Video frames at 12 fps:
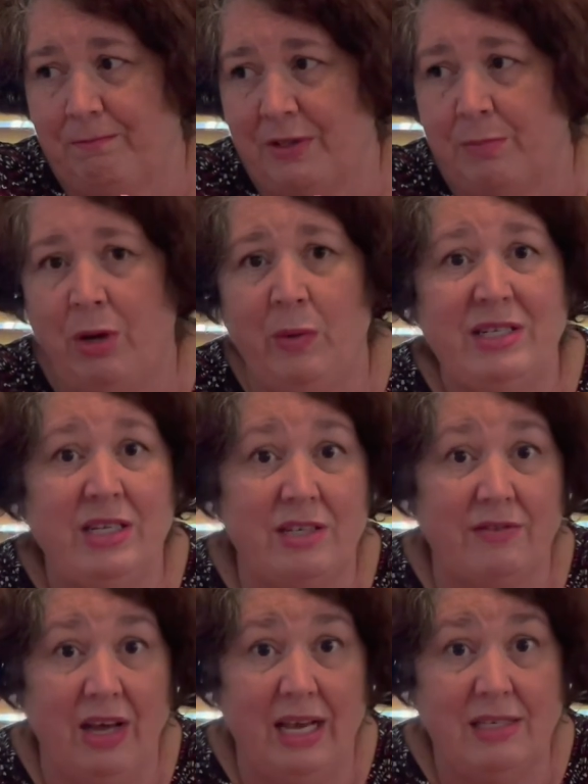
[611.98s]
poetic
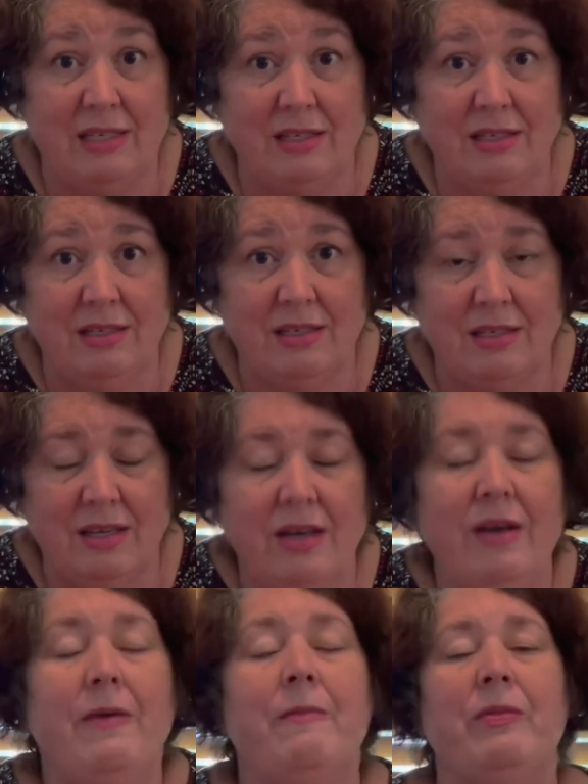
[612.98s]
devices,
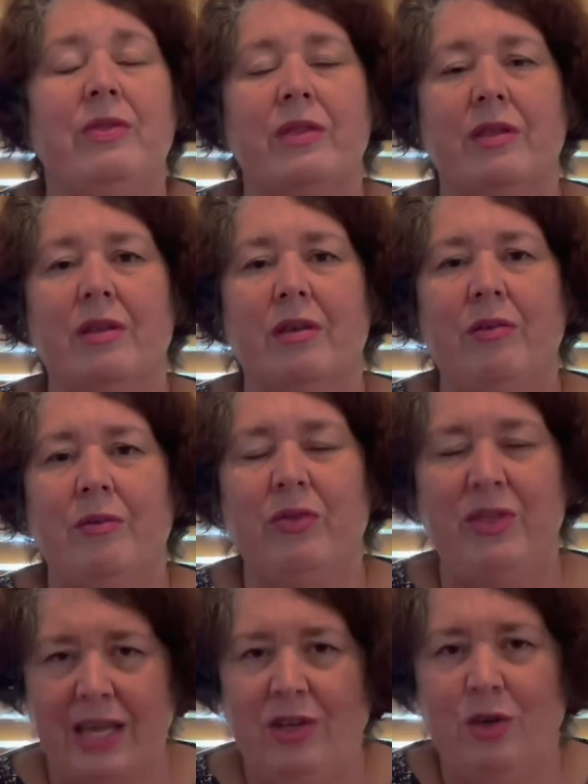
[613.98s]

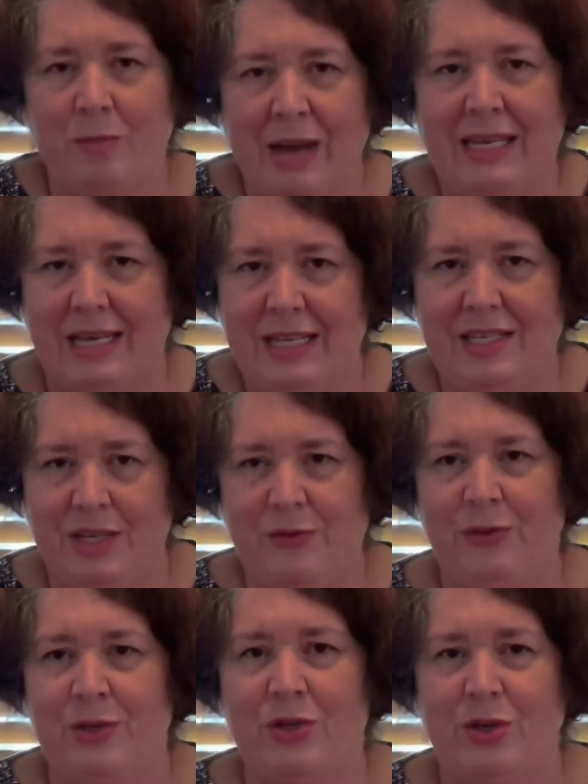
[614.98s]
then you may need
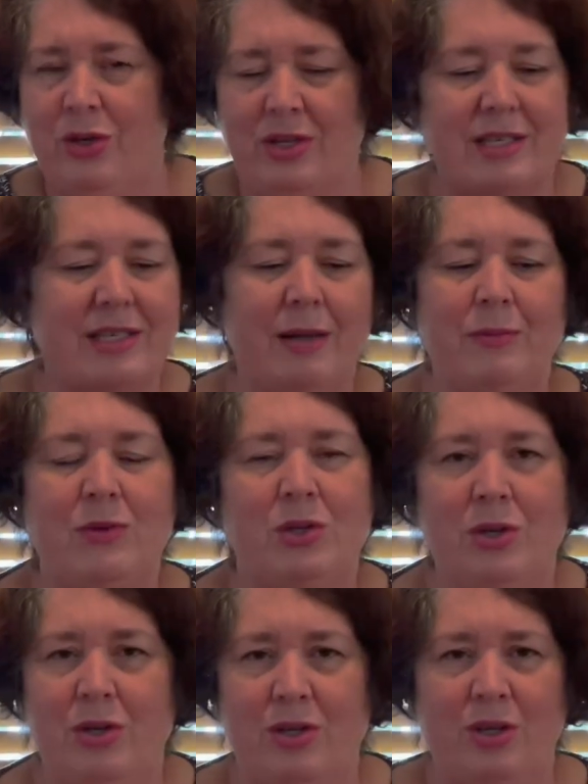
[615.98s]
different students. Some
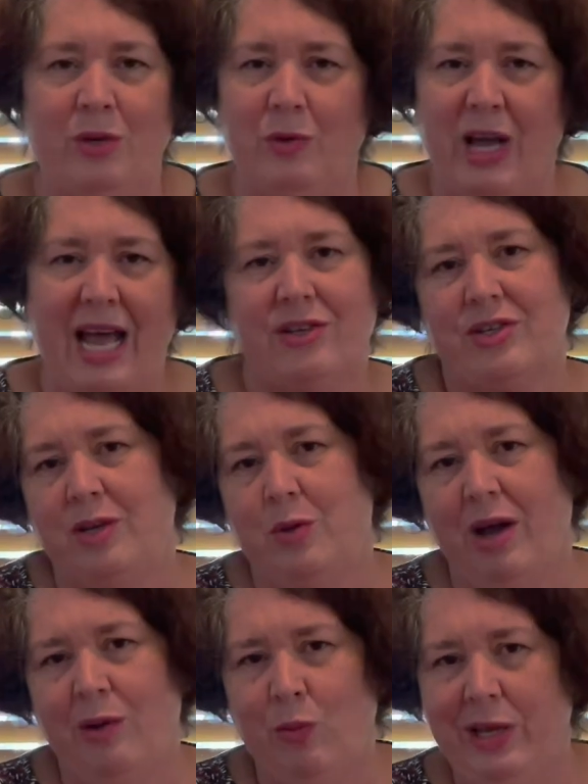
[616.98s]
students who were actually
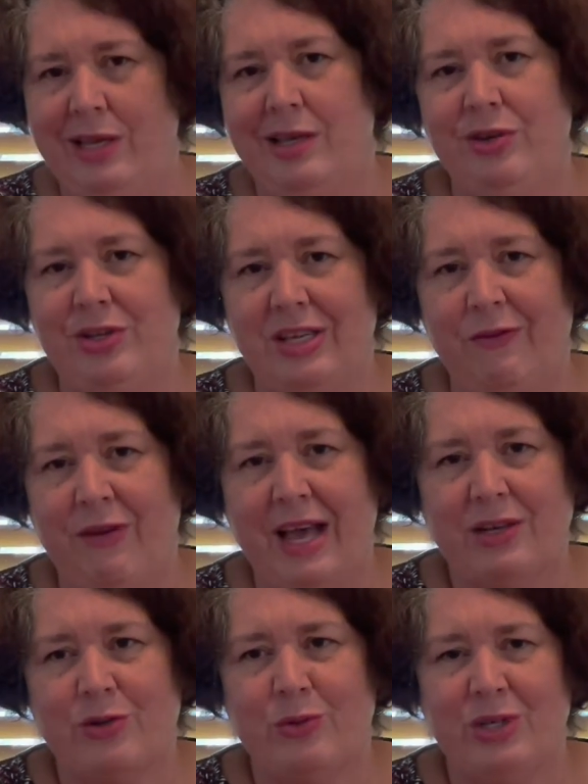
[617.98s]
quite weak in using
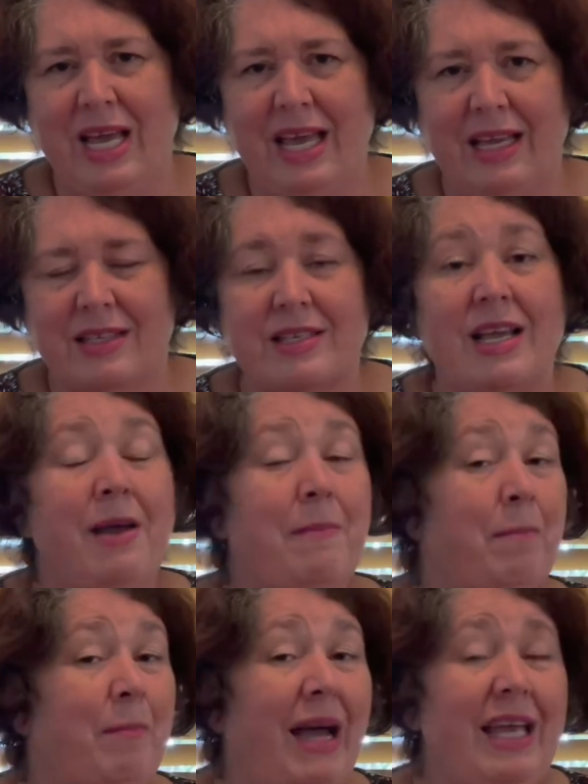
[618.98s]
factual text
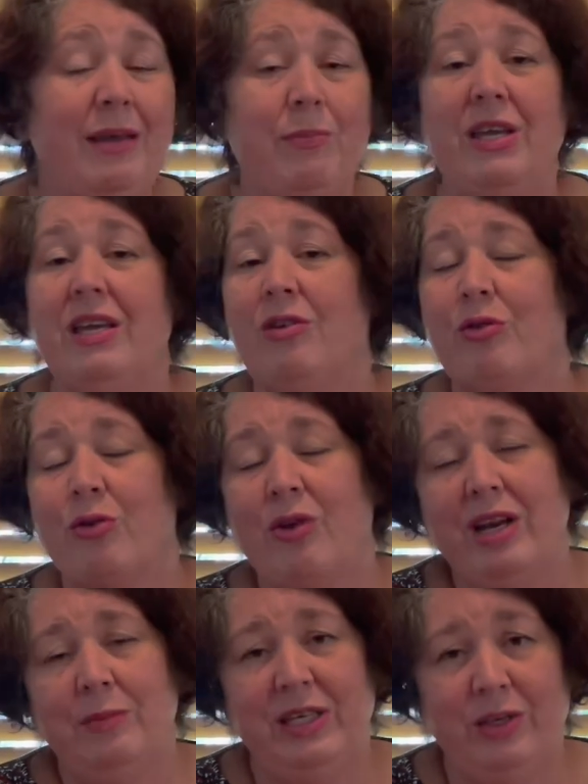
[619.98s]
may be
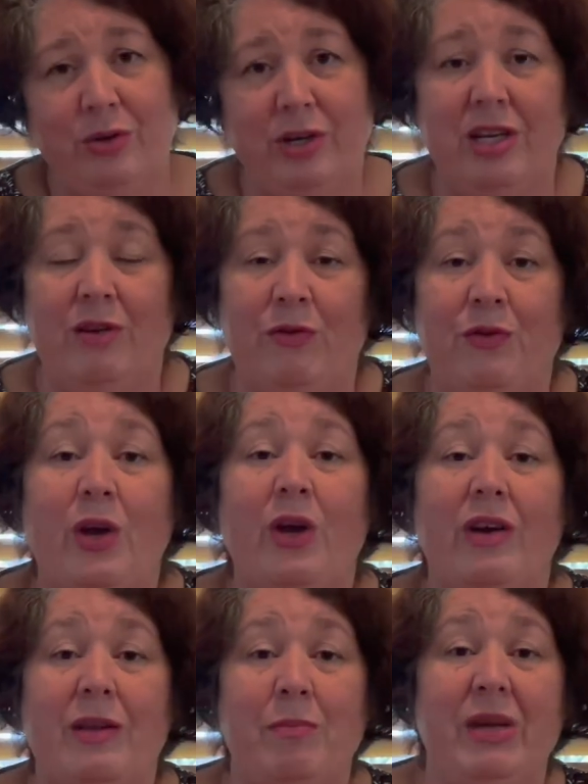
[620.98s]
incredibly good at
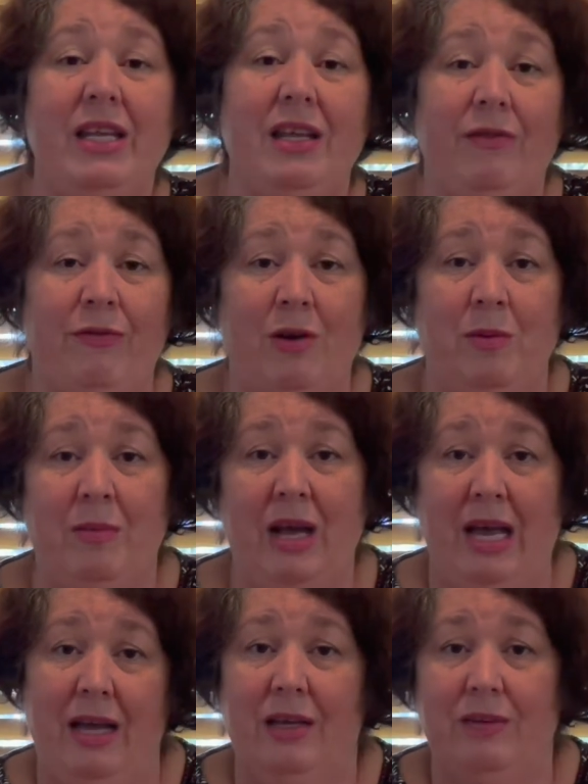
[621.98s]
inferring meaning
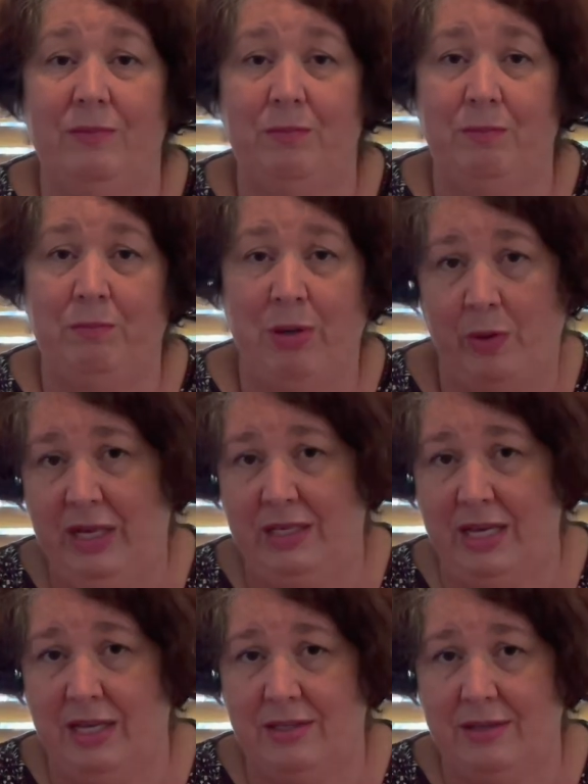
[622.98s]
from poetic
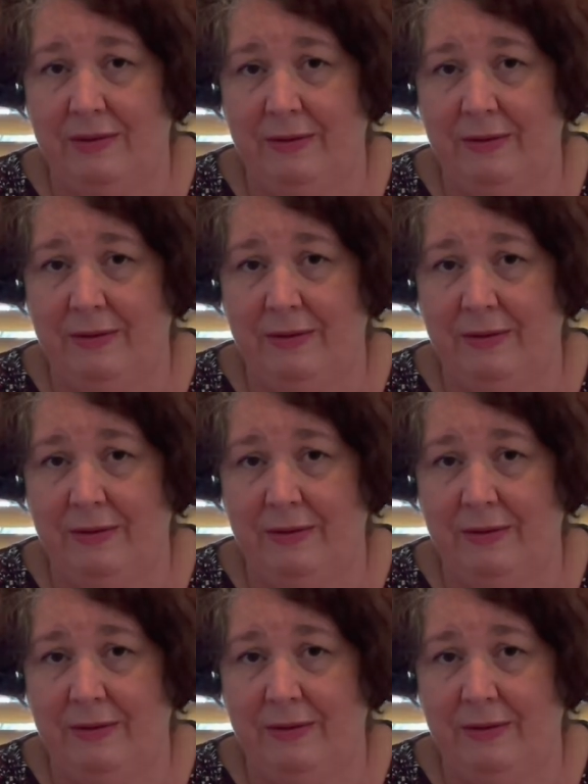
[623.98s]
text.